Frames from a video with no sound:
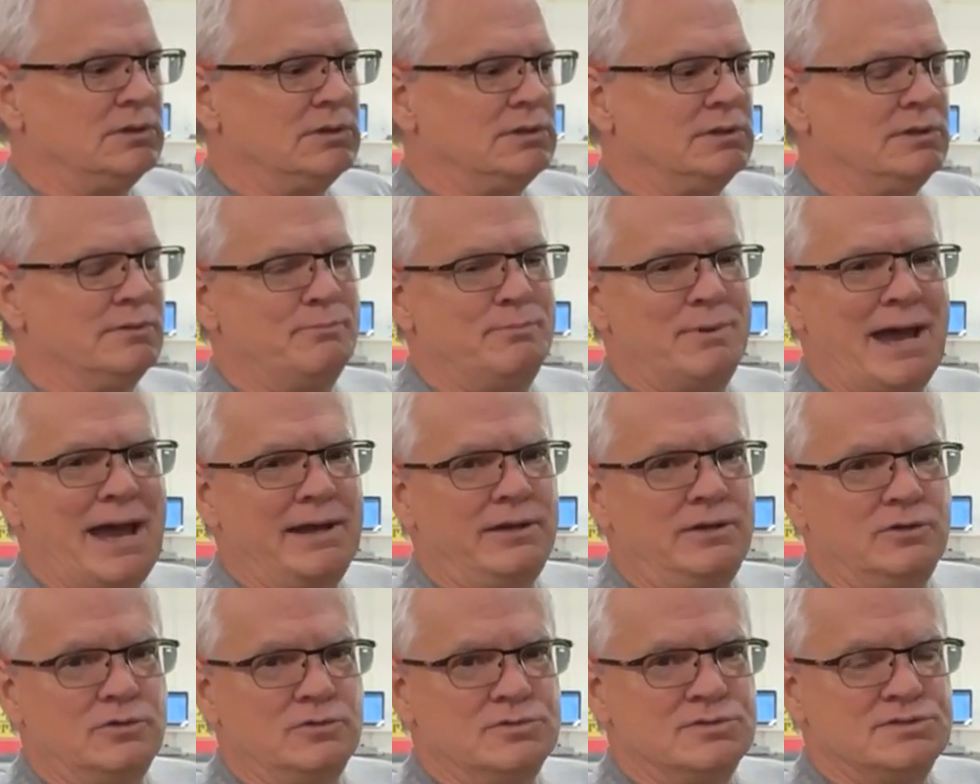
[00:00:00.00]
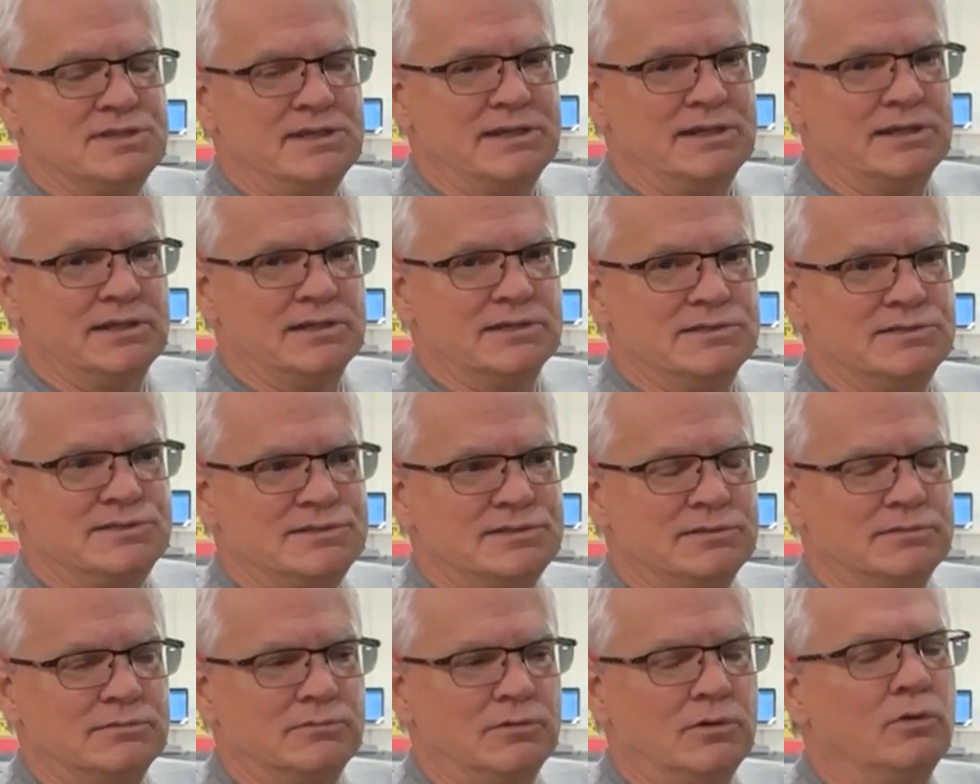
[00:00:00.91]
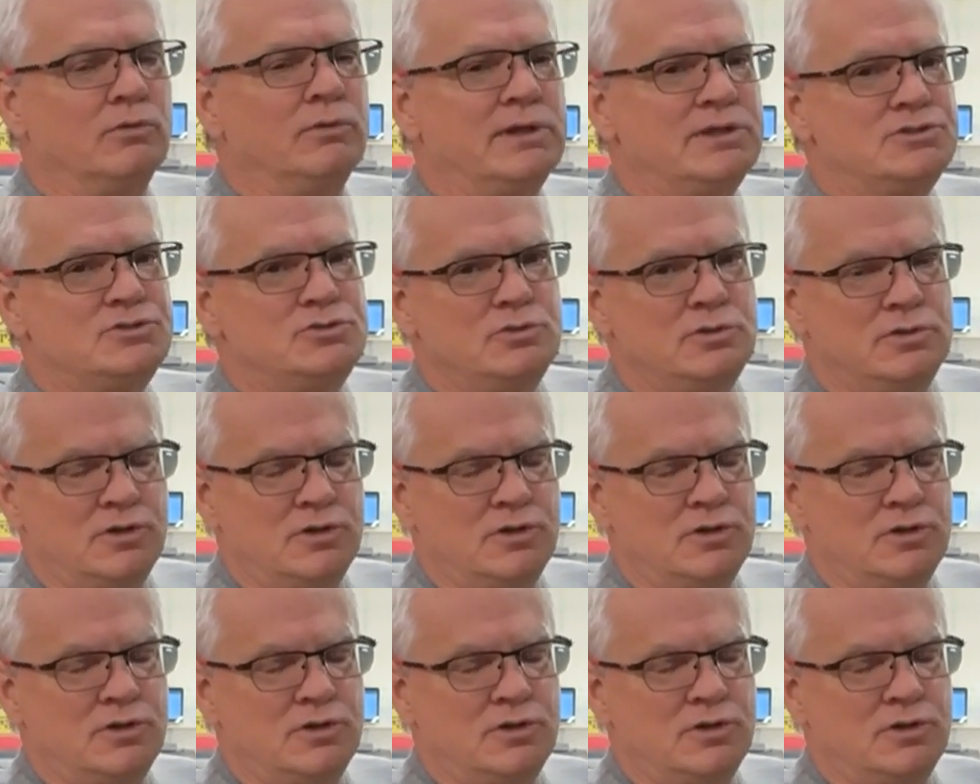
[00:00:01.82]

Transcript: The bad news is only 2